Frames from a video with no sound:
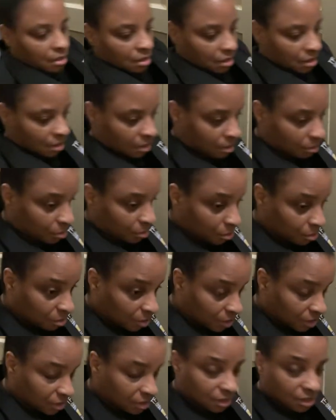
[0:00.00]
Yeah, I be
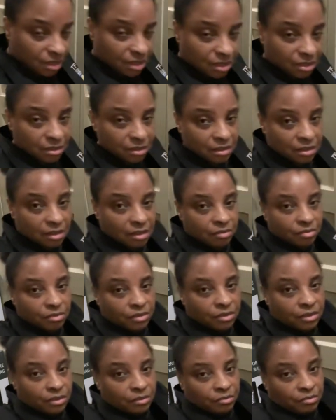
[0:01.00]
watching that stuff
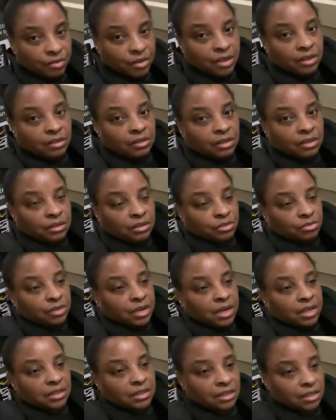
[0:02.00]
and Fatal
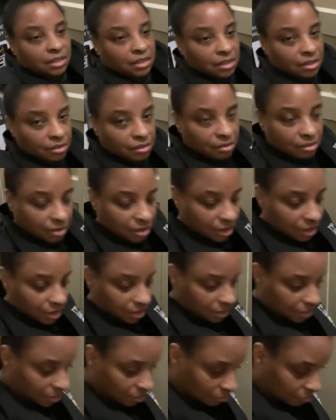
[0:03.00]
Attraction and all of that
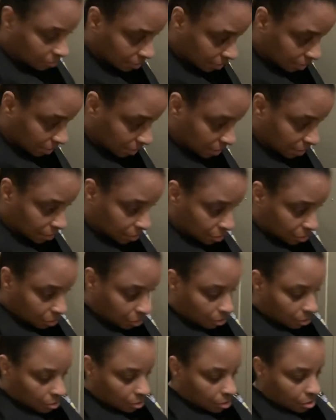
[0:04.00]
stuff like that, you
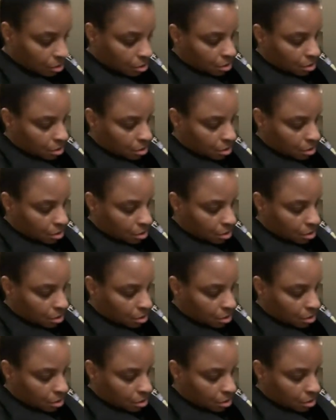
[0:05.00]
know.